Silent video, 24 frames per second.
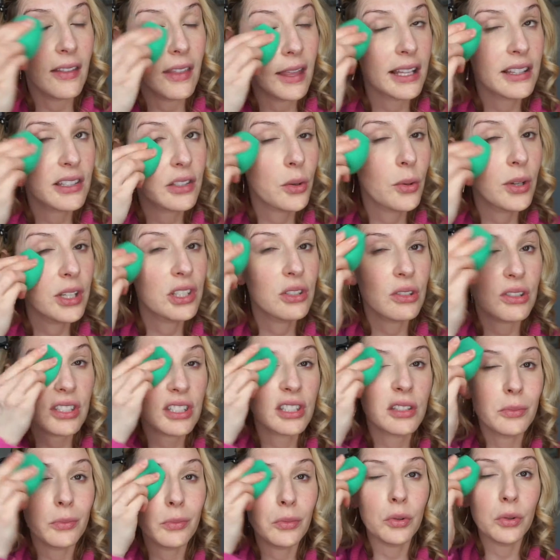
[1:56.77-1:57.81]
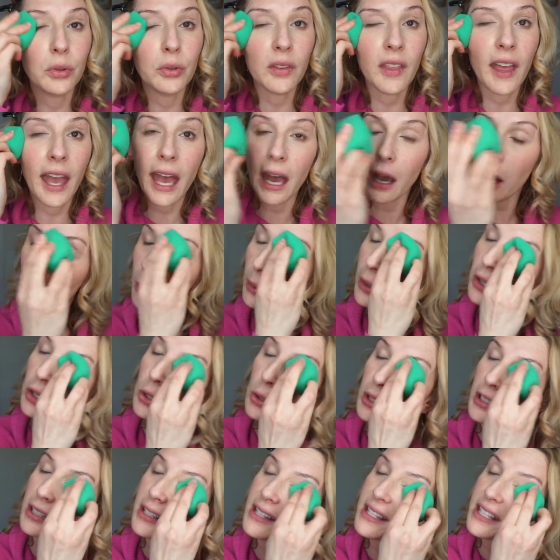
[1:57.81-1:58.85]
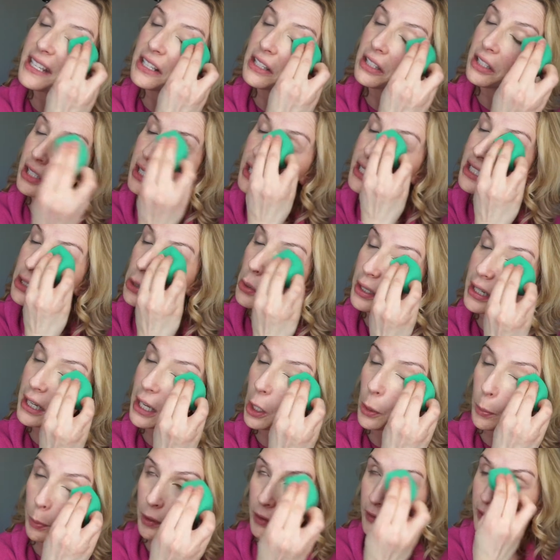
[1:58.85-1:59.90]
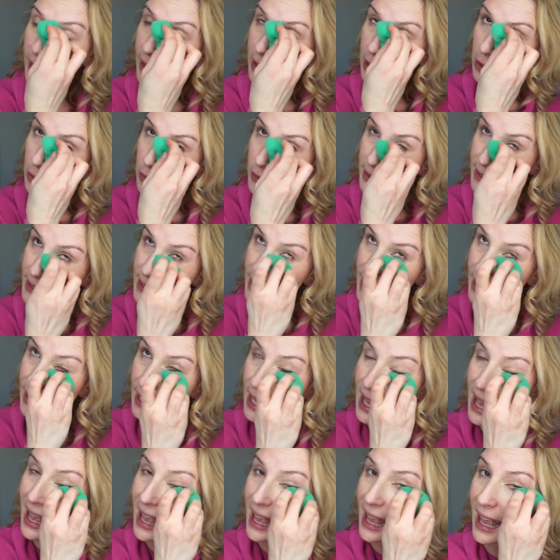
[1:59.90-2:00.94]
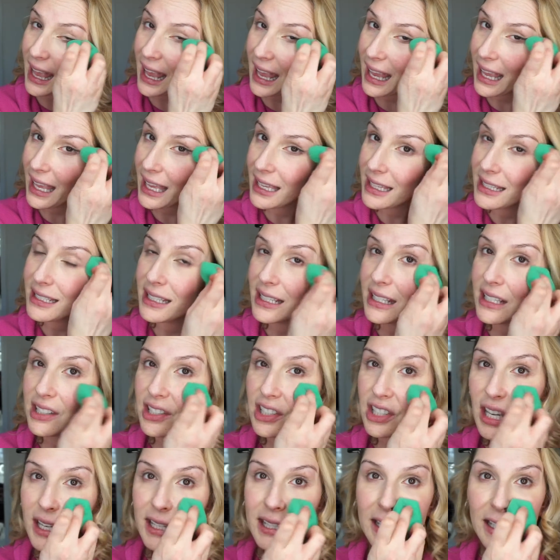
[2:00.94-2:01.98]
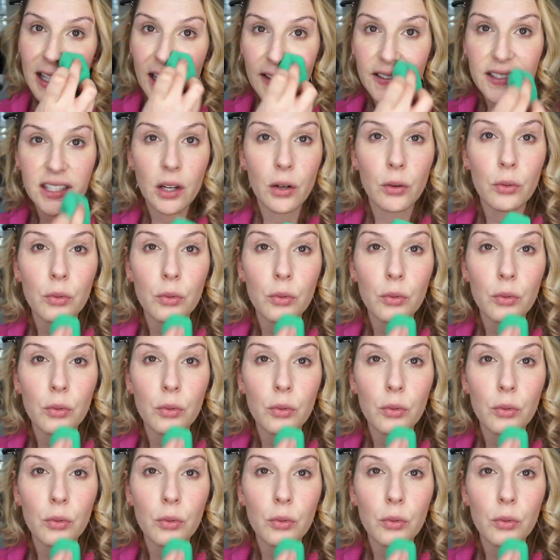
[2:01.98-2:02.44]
That's going to smooth out your concealer. It's going to help prevent creasing, and it just gives a